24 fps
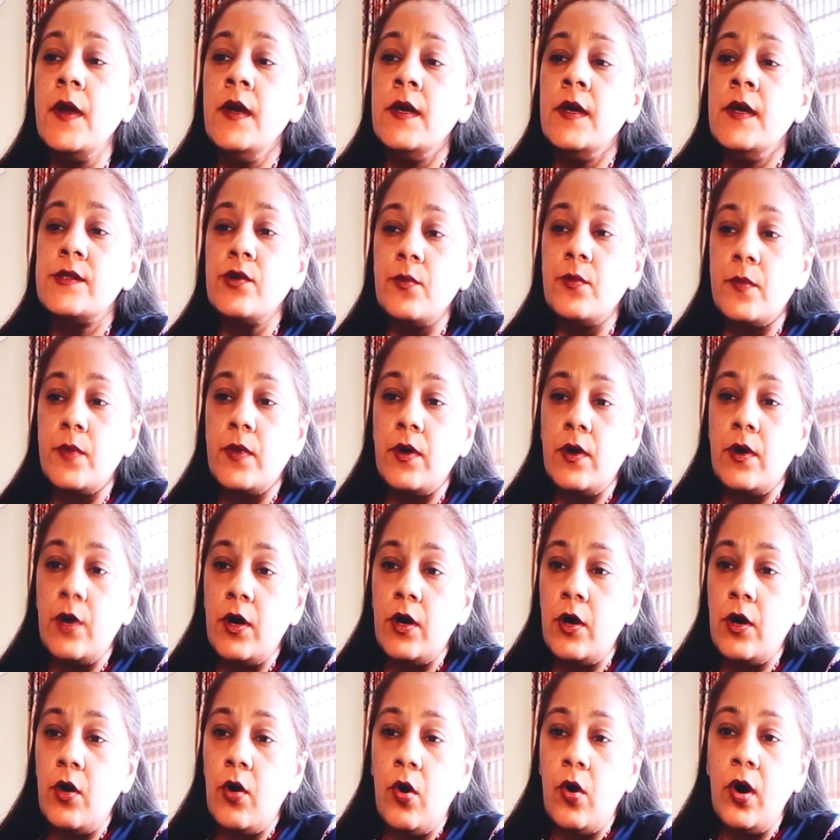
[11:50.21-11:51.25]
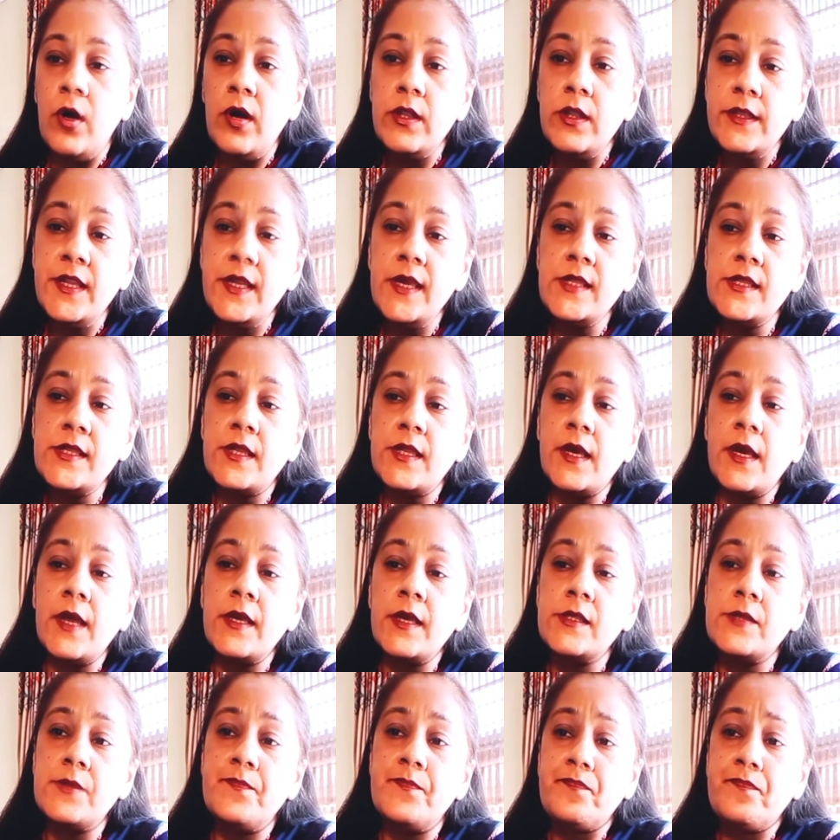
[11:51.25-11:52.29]
So all these
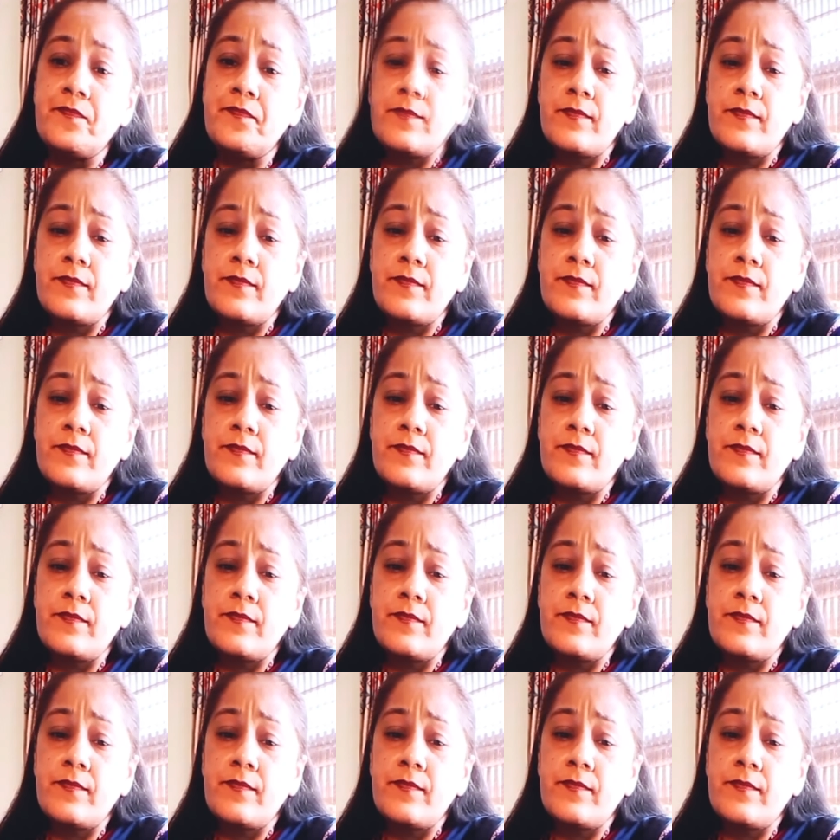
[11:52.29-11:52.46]
things,